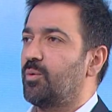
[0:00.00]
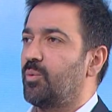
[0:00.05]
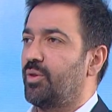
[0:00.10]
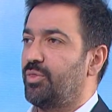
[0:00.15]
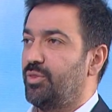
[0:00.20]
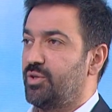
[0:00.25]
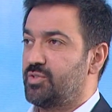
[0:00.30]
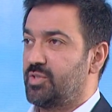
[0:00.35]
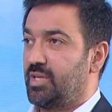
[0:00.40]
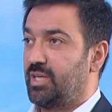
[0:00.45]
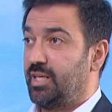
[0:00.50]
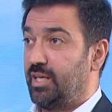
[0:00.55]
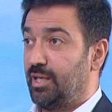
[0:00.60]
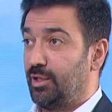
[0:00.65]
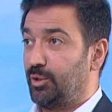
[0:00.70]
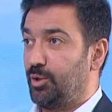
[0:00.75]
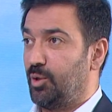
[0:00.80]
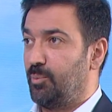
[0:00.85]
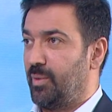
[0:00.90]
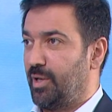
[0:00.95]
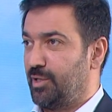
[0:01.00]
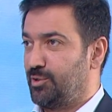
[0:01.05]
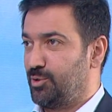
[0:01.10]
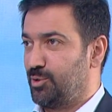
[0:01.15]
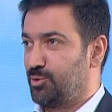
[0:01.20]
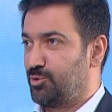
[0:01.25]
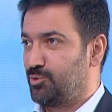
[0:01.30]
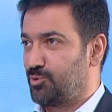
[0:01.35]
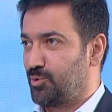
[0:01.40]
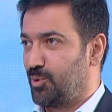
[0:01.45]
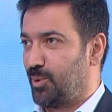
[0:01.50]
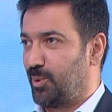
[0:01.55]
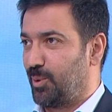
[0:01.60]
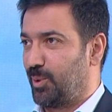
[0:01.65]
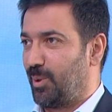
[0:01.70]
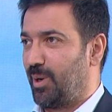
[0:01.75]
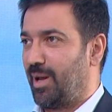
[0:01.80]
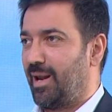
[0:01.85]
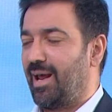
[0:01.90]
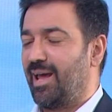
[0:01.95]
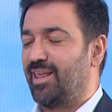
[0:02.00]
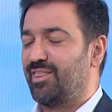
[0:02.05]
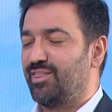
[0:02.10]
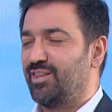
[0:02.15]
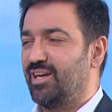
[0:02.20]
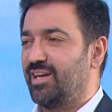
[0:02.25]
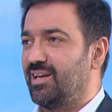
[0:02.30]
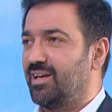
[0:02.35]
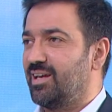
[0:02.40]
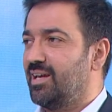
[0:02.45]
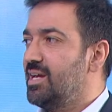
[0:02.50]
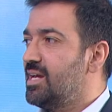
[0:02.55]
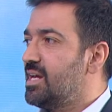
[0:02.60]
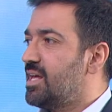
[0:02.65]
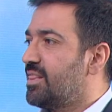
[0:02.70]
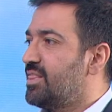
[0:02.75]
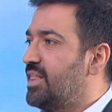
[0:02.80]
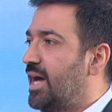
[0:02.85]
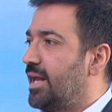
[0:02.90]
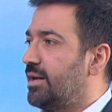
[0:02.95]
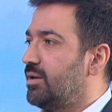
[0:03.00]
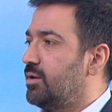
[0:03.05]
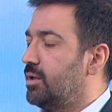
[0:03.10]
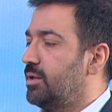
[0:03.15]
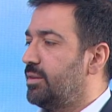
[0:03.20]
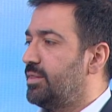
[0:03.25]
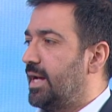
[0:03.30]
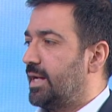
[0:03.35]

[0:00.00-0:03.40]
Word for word: what doesn't kill you makes you stronger. And I think that